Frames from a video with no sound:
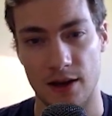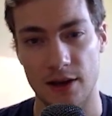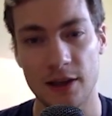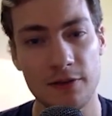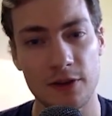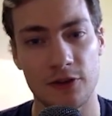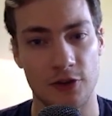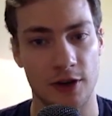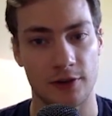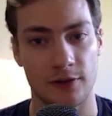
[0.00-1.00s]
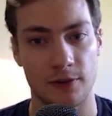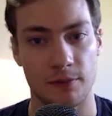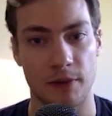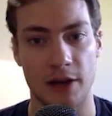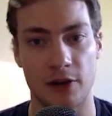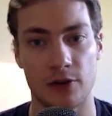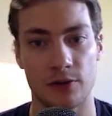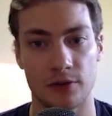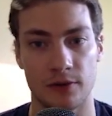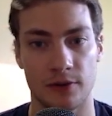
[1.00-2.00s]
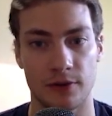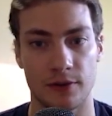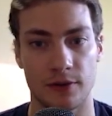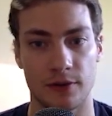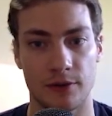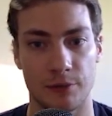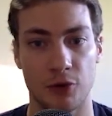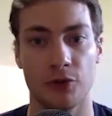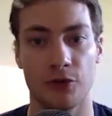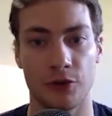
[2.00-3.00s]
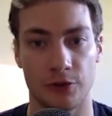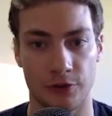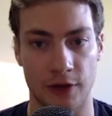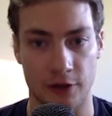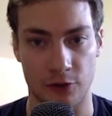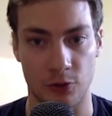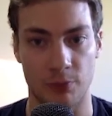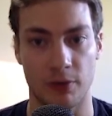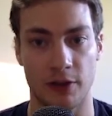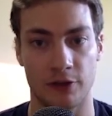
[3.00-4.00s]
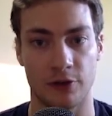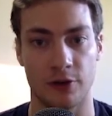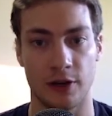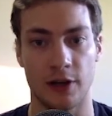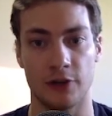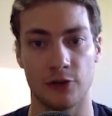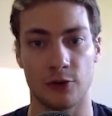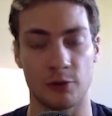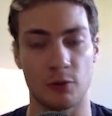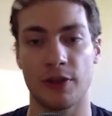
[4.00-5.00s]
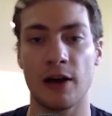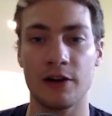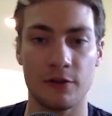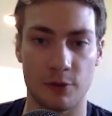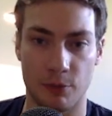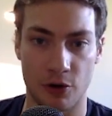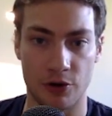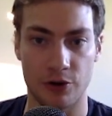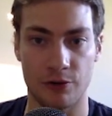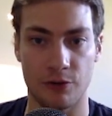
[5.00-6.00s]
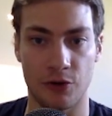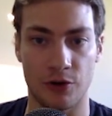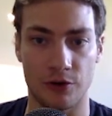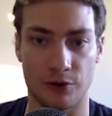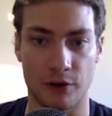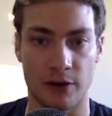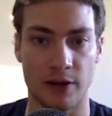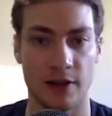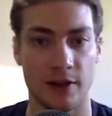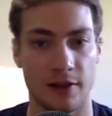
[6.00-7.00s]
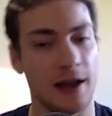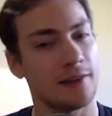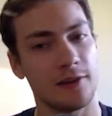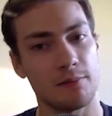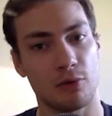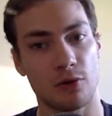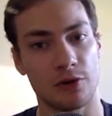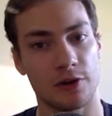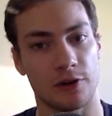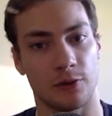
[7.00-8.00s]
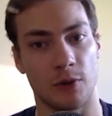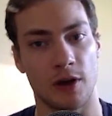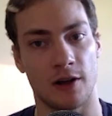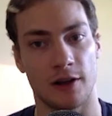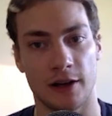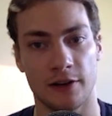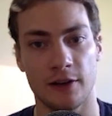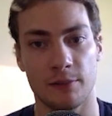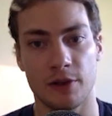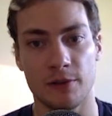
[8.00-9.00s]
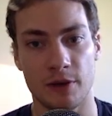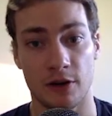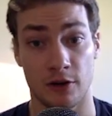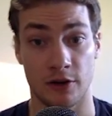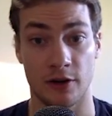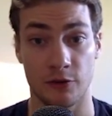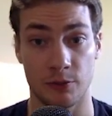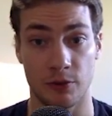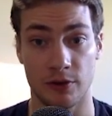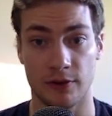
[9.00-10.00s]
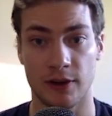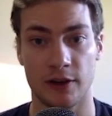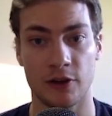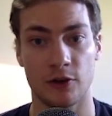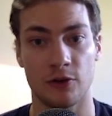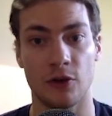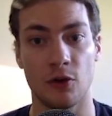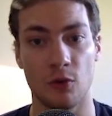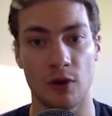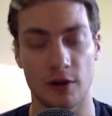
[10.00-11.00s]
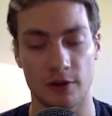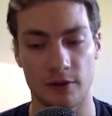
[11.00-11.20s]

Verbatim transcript: even just my own personal sexual pleasure and enjoyment without even a partner involved right that's important as well and i think many men are uncomfortable and say you know don't want to